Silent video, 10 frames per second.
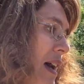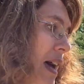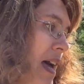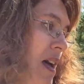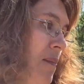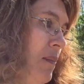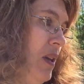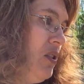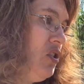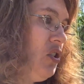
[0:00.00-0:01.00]
Um,
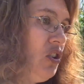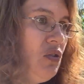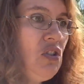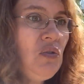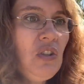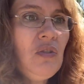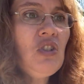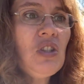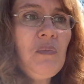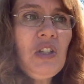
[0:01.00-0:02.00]
so you do you,
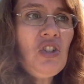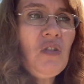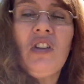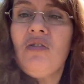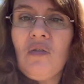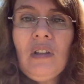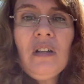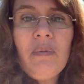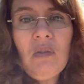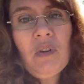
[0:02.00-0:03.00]
just be sure that you do a
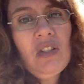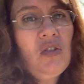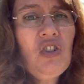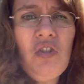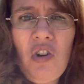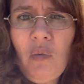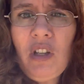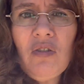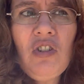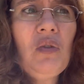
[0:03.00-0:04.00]
little bit of research. You know what
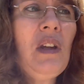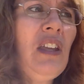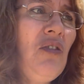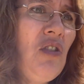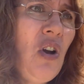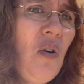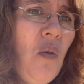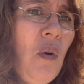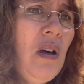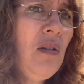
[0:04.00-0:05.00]
you're doing. You
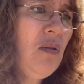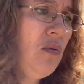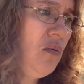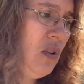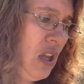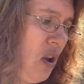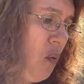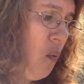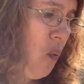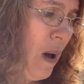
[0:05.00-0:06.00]
know, you know
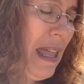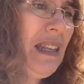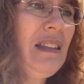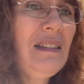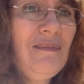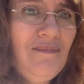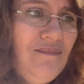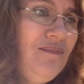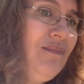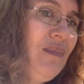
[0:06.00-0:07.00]
what
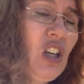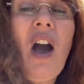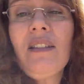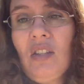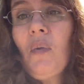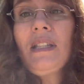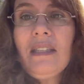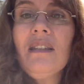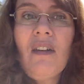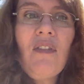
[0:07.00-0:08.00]
the
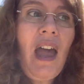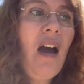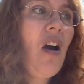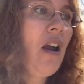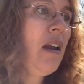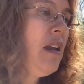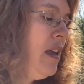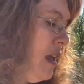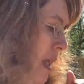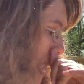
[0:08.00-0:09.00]
consequences of that are
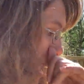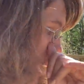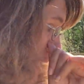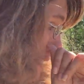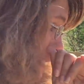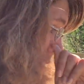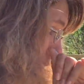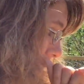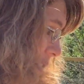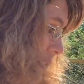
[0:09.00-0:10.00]
and
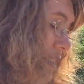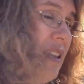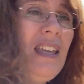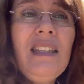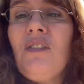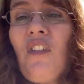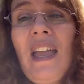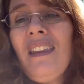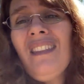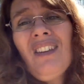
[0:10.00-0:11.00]
it's
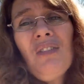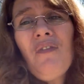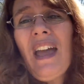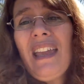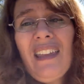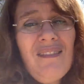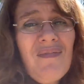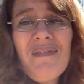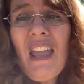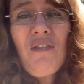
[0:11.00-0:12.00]
fighting the good fight.
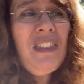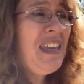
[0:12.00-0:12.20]
Everything